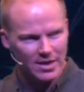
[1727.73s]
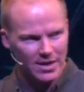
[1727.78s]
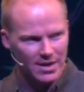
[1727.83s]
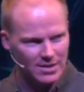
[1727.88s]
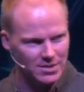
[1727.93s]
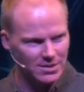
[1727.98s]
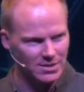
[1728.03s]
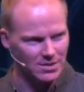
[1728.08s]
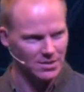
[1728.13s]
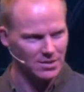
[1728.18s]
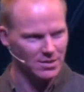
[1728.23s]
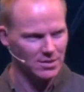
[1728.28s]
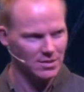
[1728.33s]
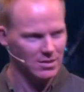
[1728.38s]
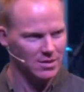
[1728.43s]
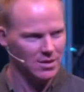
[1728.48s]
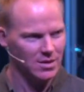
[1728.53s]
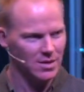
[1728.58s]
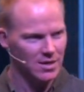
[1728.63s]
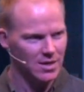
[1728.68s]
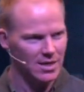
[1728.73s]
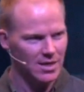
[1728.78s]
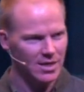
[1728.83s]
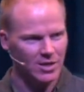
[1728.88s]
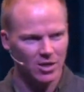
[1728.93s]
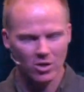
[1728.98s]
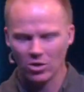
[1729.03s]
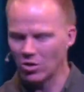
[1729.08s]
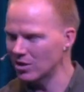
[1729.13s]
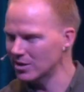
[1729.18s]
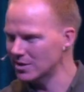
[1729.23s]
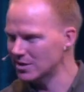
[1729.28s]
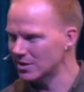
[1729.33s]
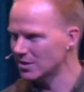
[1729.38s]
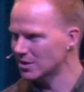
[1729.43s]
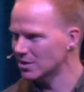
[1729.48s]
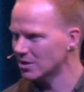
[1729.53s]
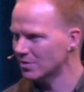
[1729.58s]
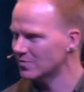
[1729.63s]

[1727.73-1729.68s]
us in the context